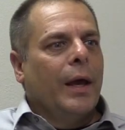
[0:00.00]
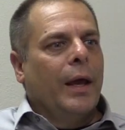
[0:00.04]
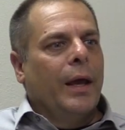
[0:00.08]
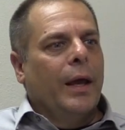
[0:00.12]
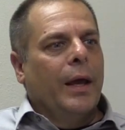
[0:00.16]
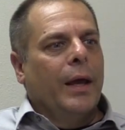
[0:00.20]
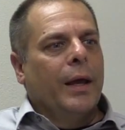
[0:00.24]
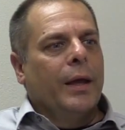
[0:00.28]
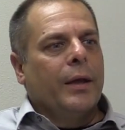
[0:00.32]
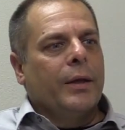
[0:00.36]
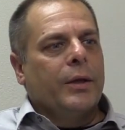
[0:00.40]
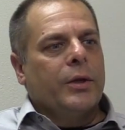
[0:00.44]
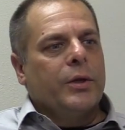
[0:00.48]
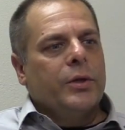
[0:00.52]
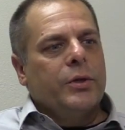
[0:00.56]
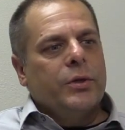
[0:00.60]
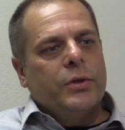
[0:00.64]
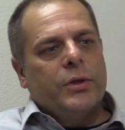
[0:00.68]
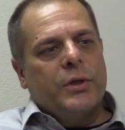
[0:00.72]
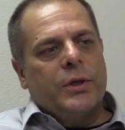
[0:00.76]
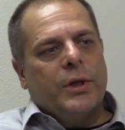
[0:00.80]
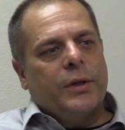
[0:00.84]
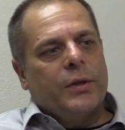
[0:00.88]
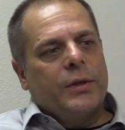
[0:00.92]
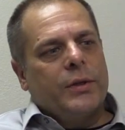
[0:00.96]
And could you
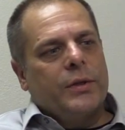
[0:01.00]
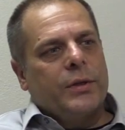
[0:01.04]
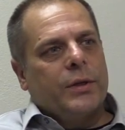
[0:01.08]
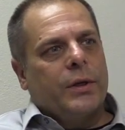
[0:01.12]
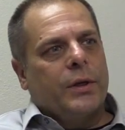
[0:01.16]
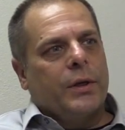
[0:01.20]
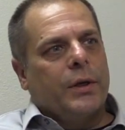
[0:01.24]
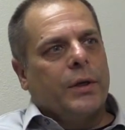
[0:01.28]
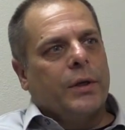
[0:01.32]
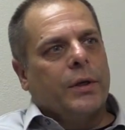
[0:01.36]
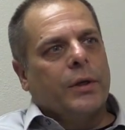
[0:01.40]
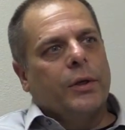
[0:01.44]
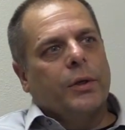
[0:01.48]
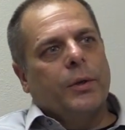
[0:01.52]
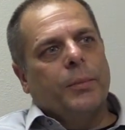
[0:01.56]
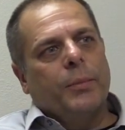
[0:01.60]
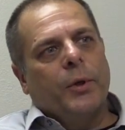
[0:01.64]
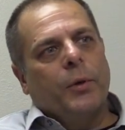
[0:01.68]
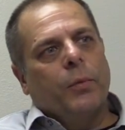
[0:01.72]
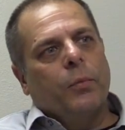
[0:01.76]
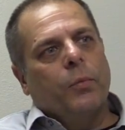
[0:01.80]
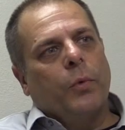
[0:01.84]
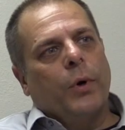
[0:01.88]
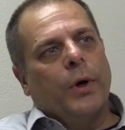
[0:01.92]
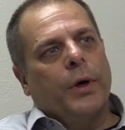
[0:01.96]
tell us a little
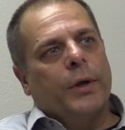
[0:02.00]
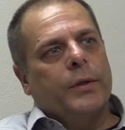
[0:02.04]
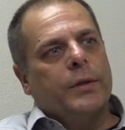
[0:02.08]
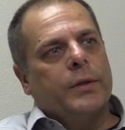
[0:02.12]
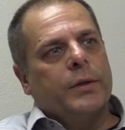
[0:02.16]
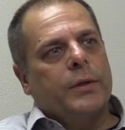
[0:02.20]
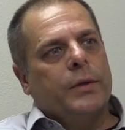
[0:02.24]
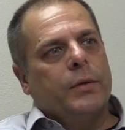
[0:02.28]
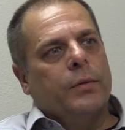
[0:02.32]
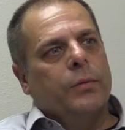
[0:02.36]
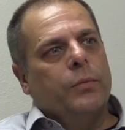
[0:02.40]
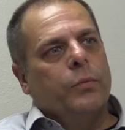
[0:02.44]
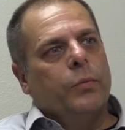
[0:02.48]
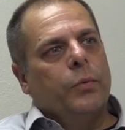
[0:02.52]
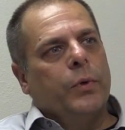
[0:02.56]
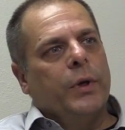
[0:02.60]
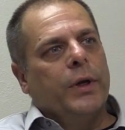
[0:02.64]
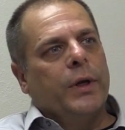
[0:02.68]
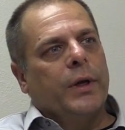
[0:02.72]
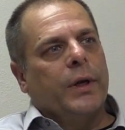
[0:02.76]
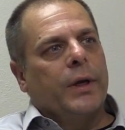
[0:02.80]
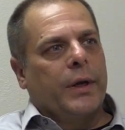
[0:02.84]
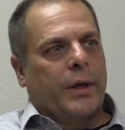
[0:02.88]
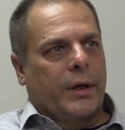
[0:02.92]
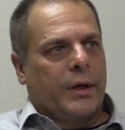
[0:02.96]
bit what
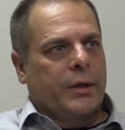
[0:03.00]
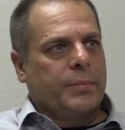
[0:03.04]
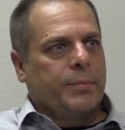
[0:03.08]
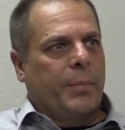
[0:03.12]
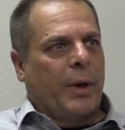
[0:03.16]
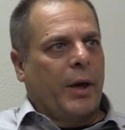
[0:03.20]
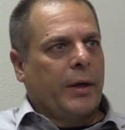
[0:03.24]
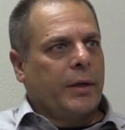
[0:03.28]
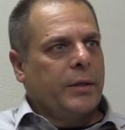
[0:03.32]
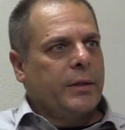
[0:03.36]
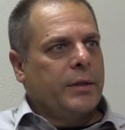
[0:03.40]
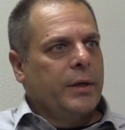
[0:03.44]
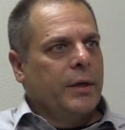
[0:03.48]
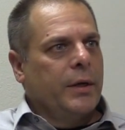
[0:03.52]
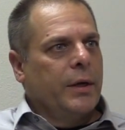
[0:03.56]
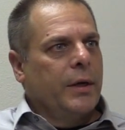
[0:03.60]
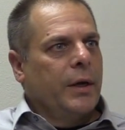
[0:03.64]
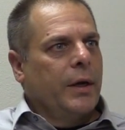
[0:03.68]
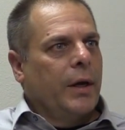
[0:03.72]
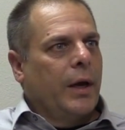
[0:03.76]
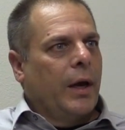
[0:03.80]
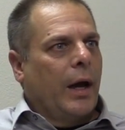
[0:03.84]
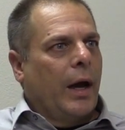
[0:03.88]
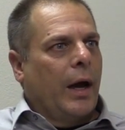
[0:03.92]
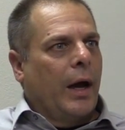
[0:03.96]
we can expect
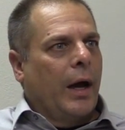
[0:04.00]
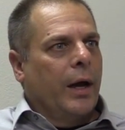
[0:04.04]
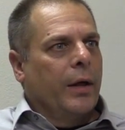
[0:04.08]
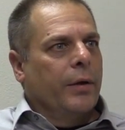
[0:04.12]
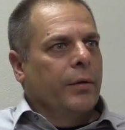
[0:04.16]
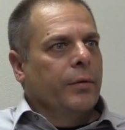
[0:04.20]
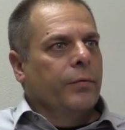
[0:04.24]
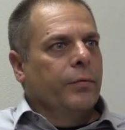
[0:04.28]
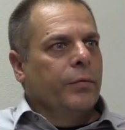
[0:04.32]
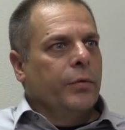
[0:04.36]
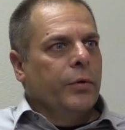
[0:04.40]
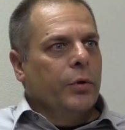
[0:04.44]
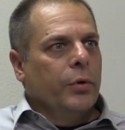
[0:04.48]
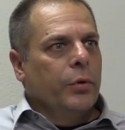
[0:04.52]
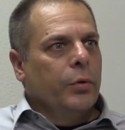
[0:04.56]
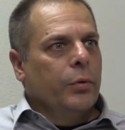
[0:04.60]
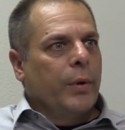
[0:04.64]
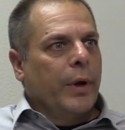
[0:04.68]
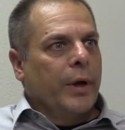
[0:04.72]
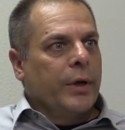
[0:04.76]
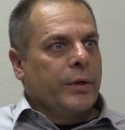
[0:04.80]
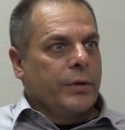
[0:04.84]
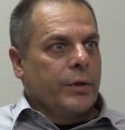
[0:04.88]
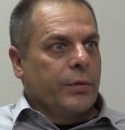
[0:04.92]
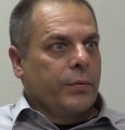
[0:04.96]
out of you
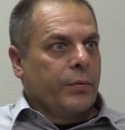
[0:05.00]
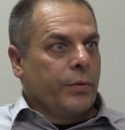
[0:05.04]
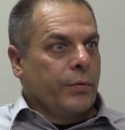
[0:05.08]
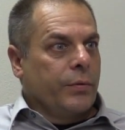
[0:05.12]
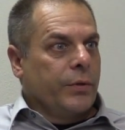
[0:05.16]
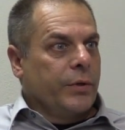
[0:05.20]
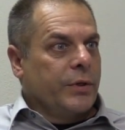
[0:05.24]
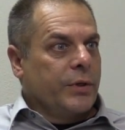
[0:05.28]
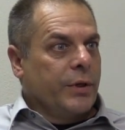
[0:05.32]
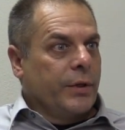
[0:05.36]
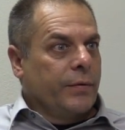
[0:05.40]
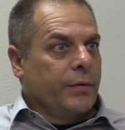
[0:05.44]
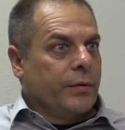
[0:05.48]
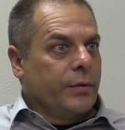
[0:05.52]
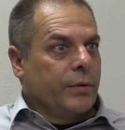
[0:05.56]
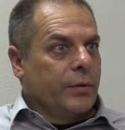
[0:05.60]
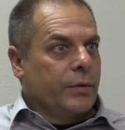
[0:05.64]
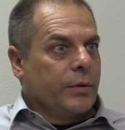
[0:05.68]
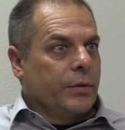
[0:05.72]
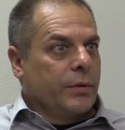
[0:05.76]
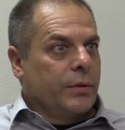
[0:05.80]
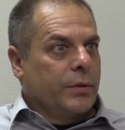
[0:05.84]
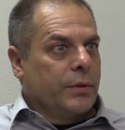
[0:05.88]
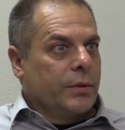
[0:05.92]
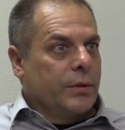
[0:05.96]
as our 37th
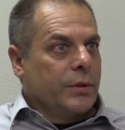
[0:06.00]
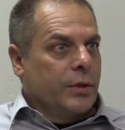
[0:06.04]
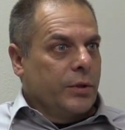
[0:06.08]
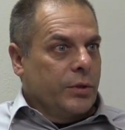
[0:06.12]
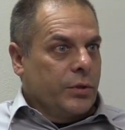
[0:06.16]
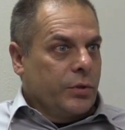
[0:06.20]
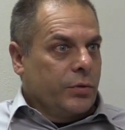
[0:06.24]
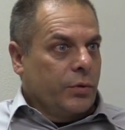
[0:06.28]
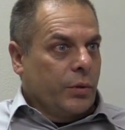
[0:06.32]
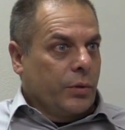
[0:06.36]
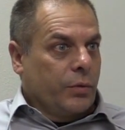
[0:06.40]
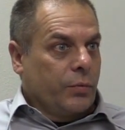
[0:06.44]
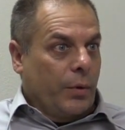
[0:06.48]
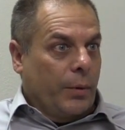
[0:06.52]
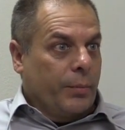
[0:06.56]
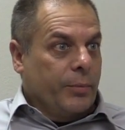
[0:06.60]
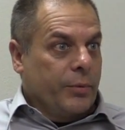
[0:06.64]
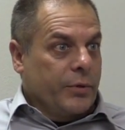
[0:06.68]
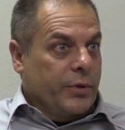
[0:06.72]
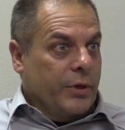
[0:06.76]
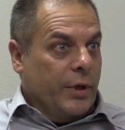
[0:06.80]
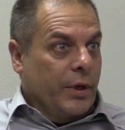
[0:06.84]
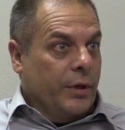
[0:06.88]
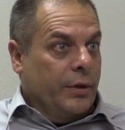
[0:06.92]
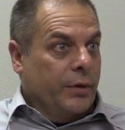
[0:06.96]
District
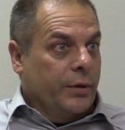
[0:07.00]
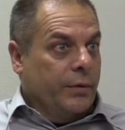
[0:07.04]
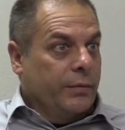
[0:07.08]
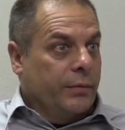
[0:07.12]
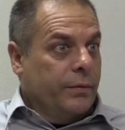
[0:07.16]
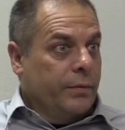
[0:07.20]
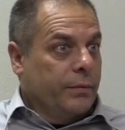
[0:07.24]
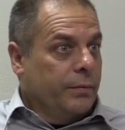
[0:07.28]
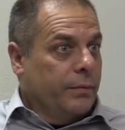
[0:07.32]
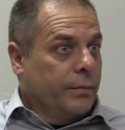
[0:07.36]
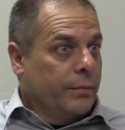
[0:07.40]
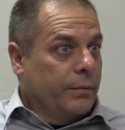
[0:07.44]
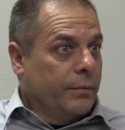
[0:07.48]
Representative?